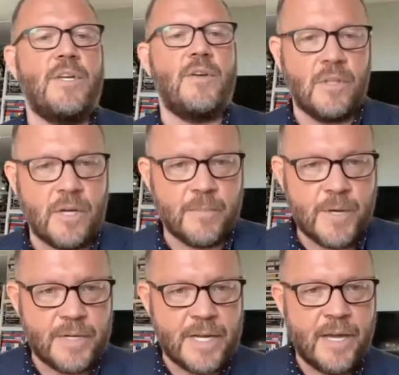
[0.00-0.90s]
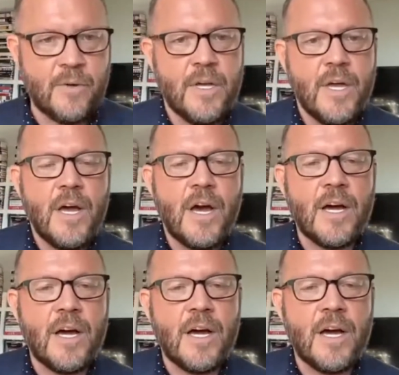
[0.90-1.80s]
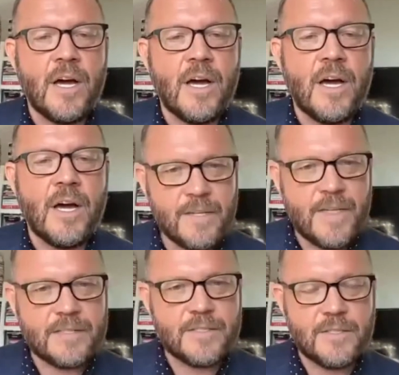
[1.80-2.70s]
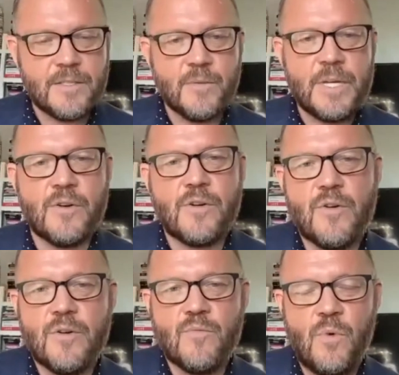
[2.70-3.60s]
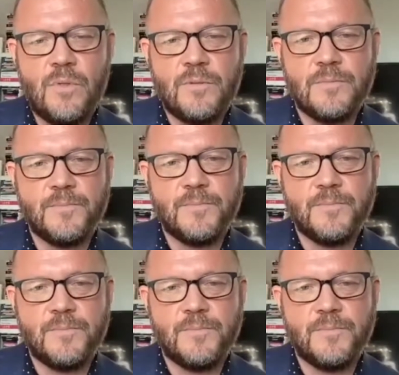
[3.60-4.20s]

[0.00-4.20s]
we hear a lot about now. Do you do any of that in your current role?